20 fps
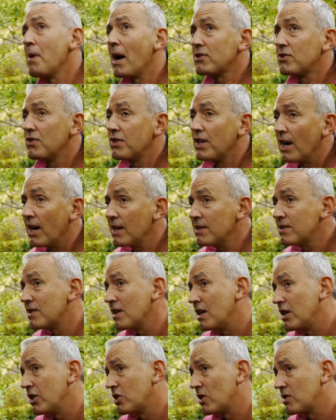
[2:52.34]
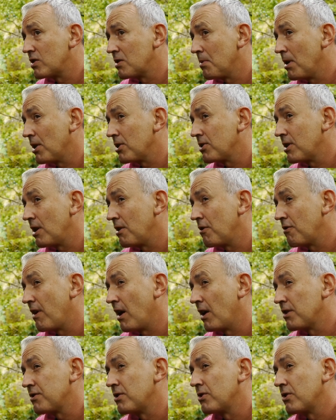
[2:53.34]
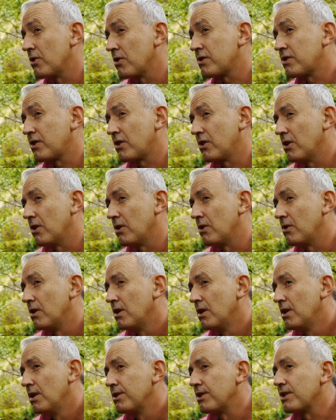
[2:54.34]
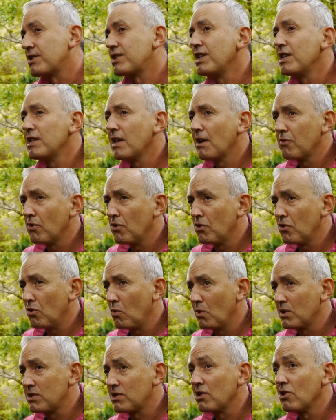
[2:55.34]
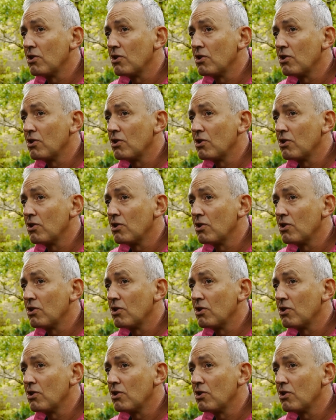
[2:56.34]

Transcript: back to the ice ages about 10,000 years ago, the sea level was